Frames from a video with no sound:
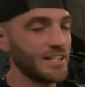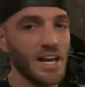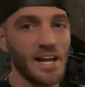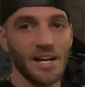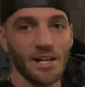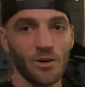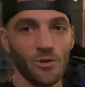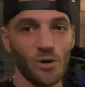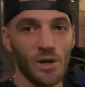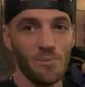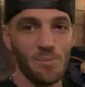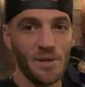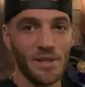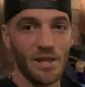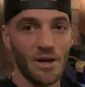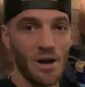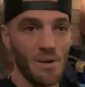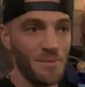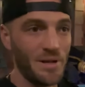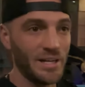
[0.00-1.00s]
kind of creepy
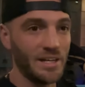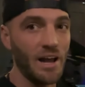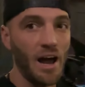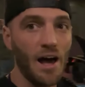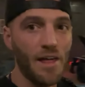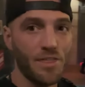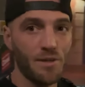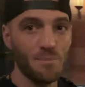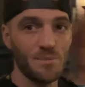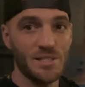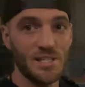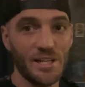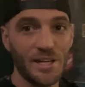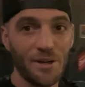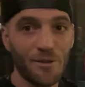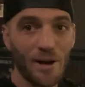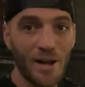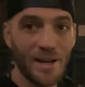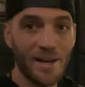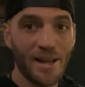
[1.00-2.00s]
though. I'm in Gotham City
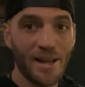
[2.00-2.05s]
right